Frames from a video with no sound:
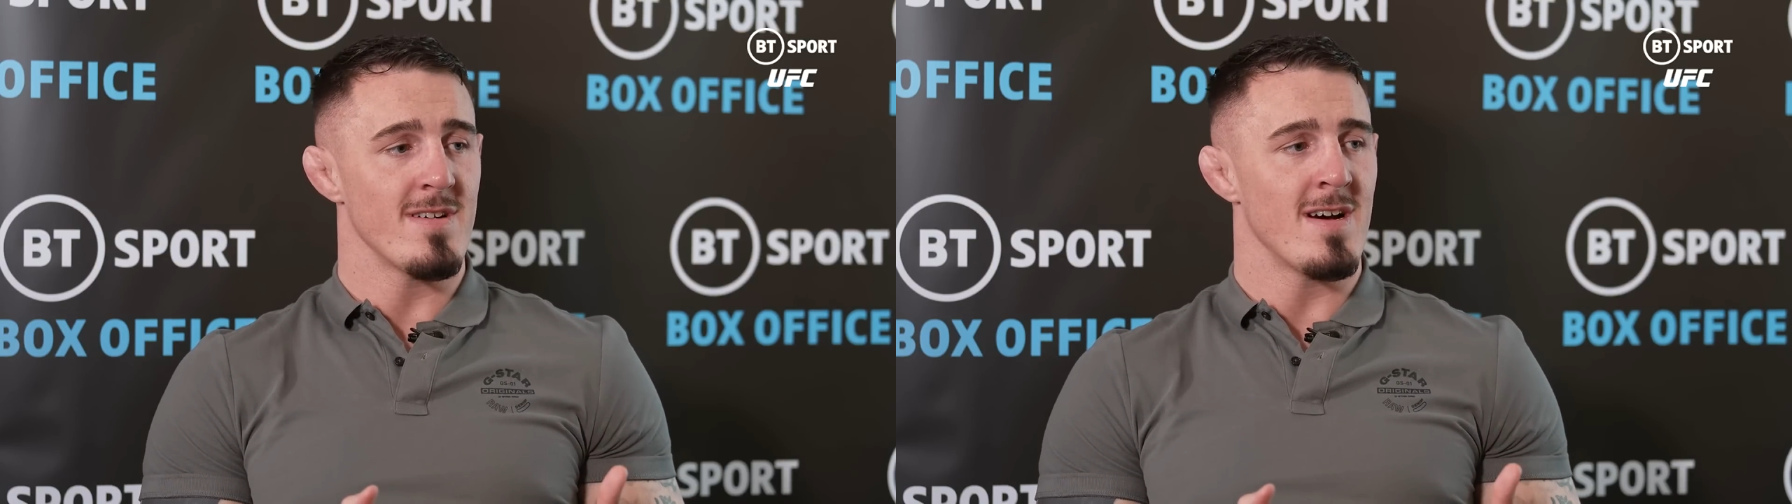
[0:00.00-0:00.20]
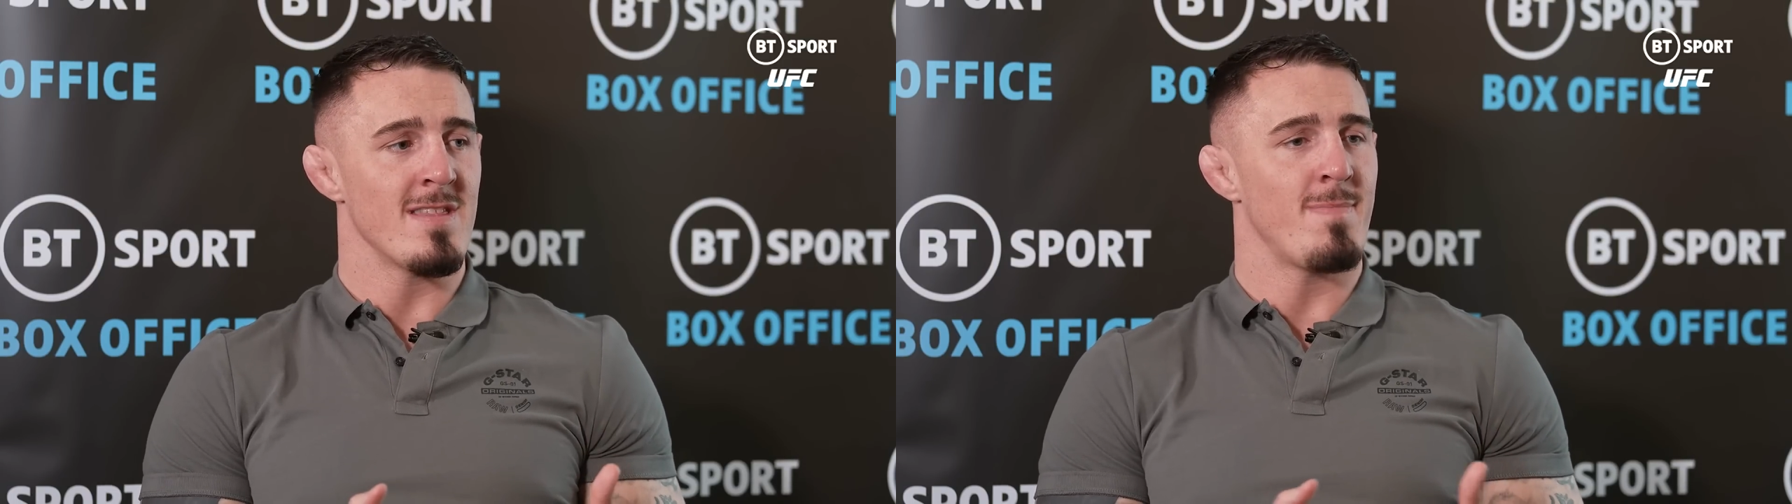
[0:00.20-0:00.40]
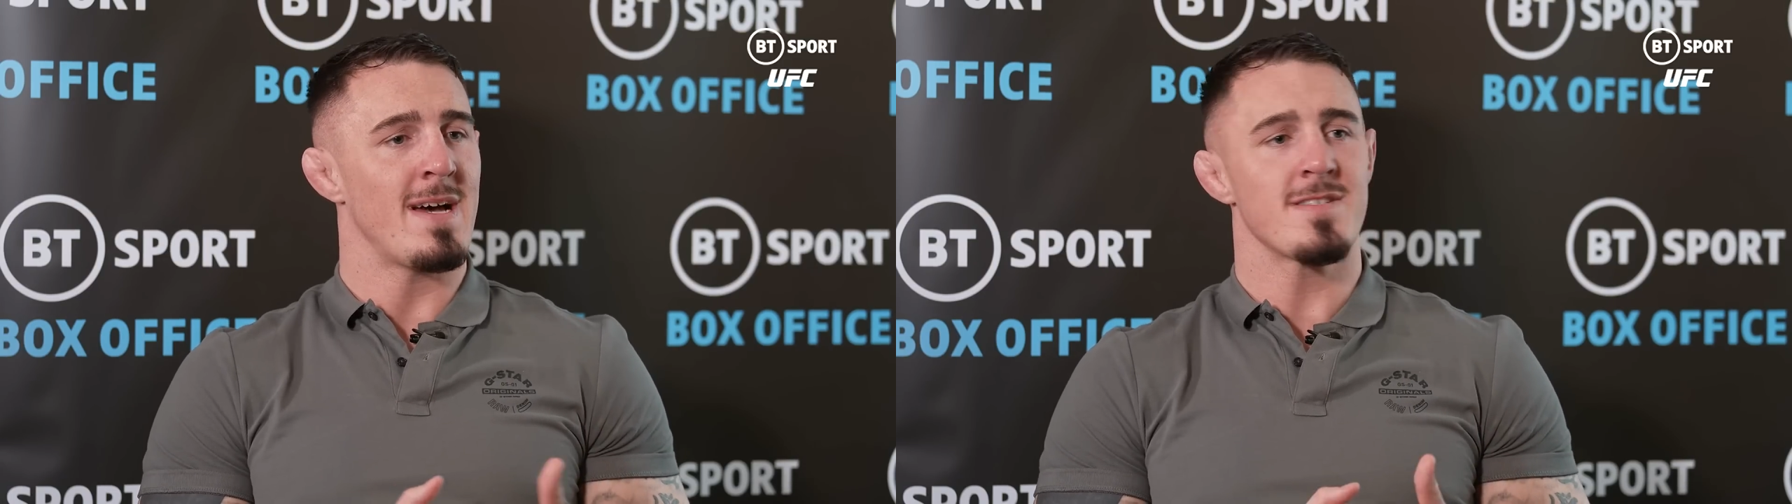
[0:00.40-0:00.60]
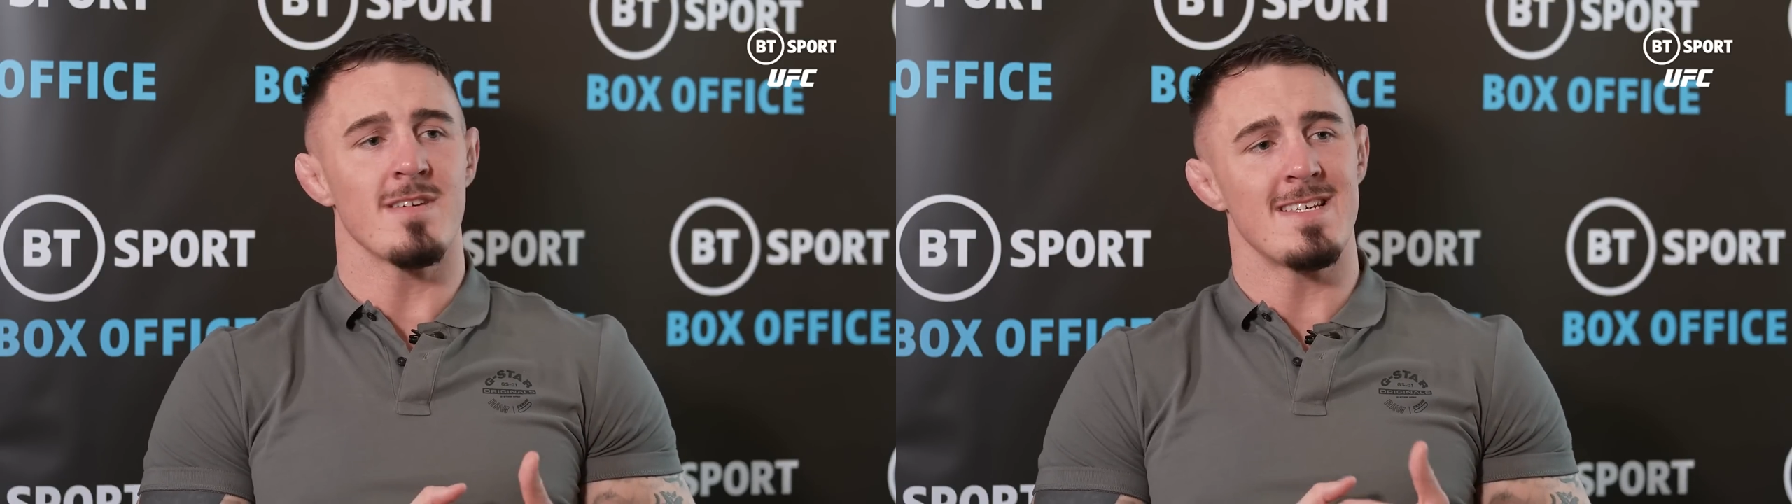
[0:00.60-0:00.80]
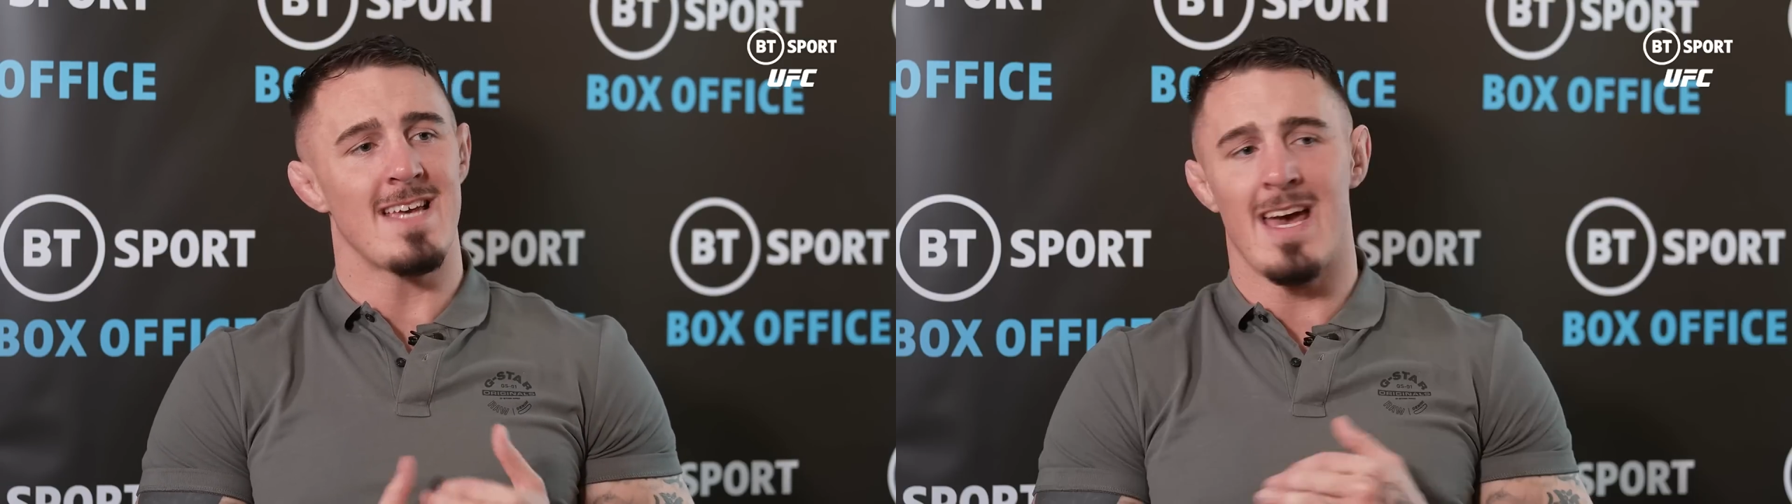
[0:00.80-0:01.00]
are the best
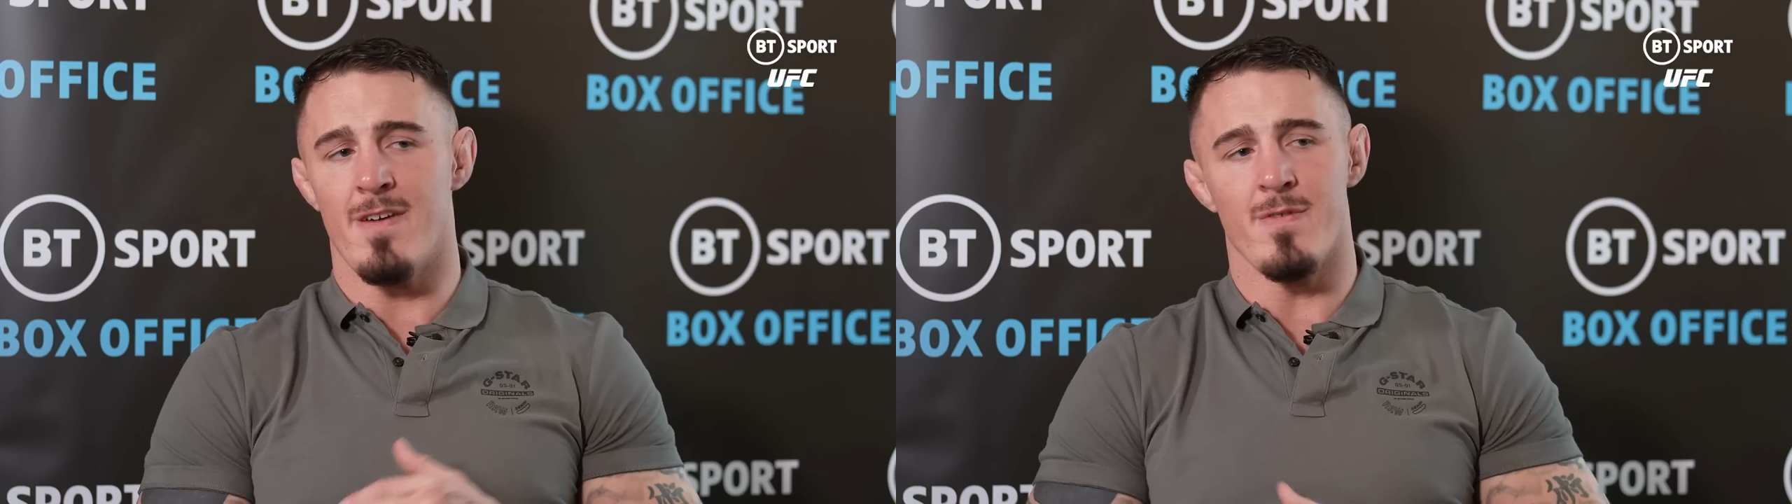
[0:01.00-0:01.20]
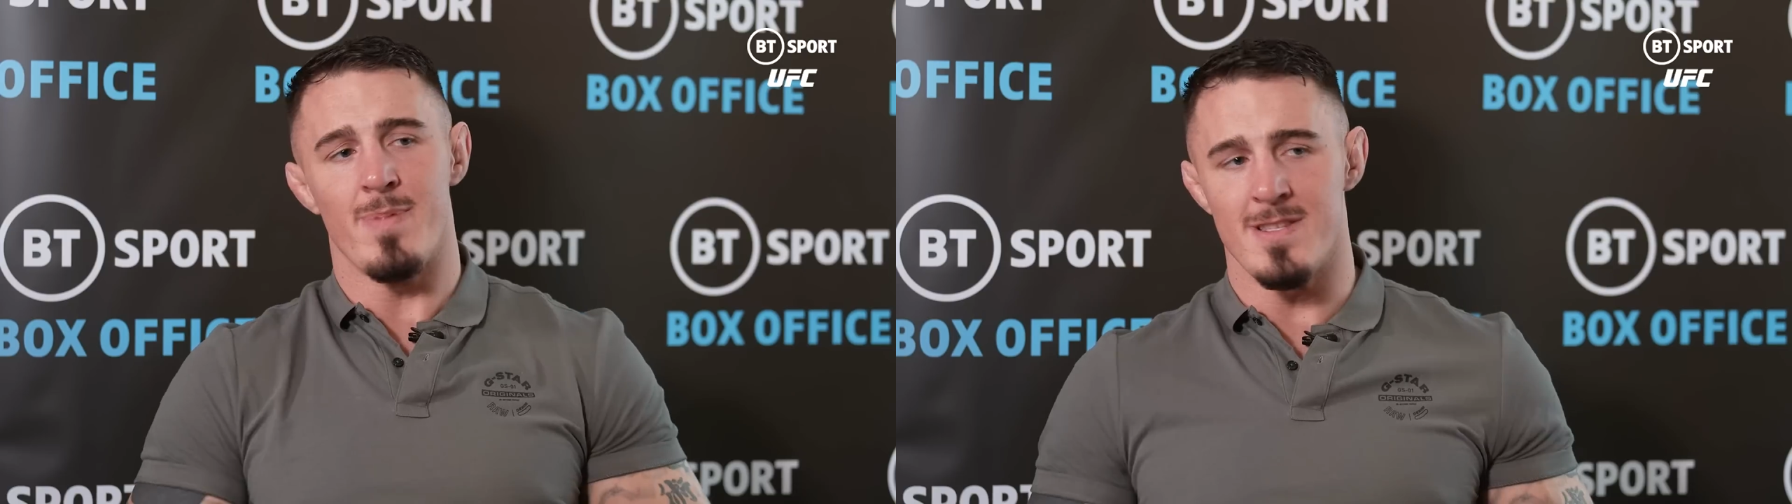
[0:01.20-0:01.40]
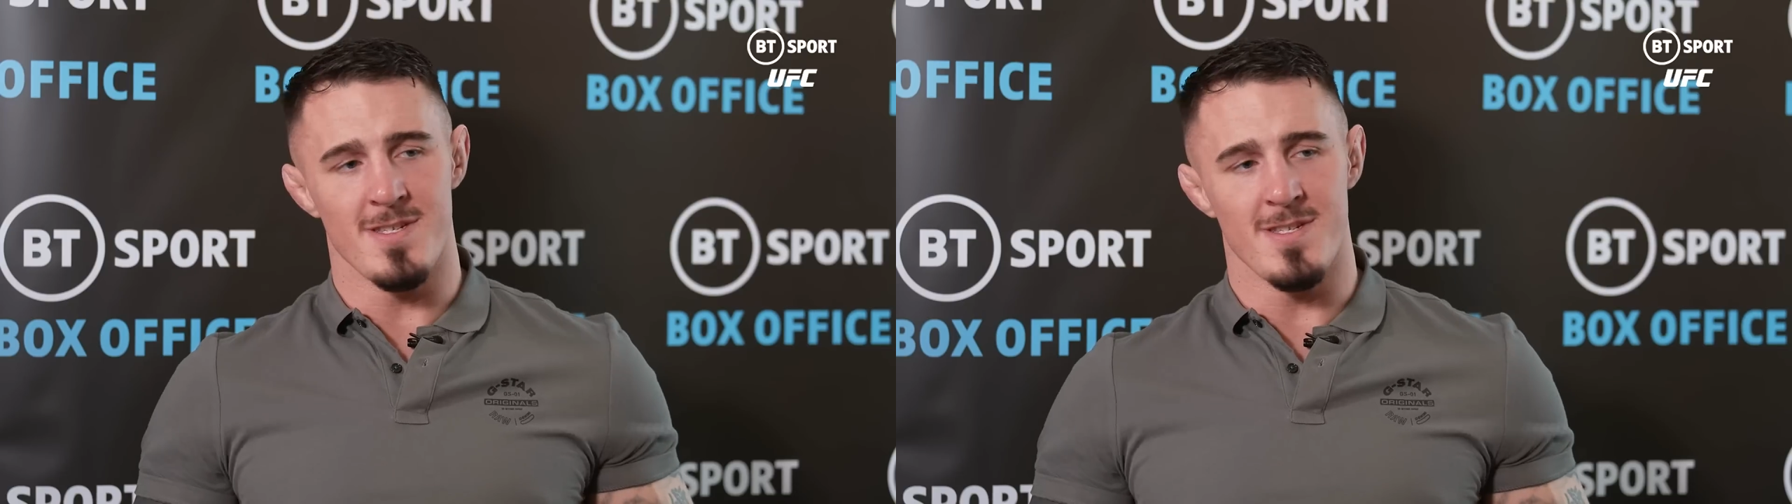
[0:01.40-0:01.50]
that it's ever been